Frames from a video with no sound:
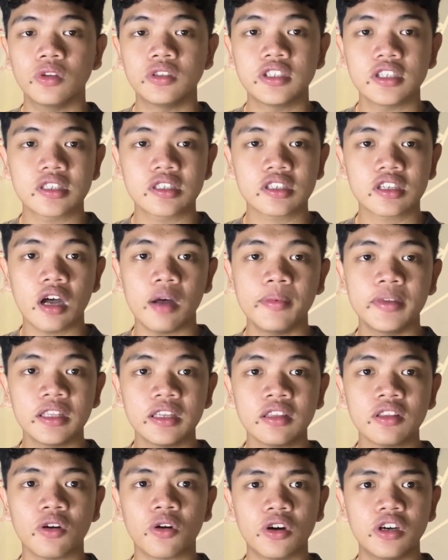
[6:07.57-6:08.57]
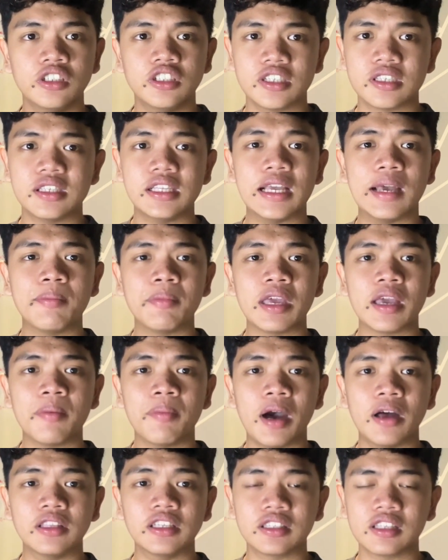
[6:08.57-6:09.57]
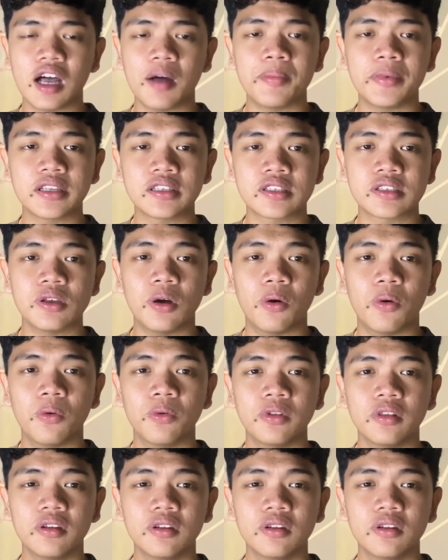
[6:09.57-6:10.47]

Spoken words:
just comment it or just DM me about the topic so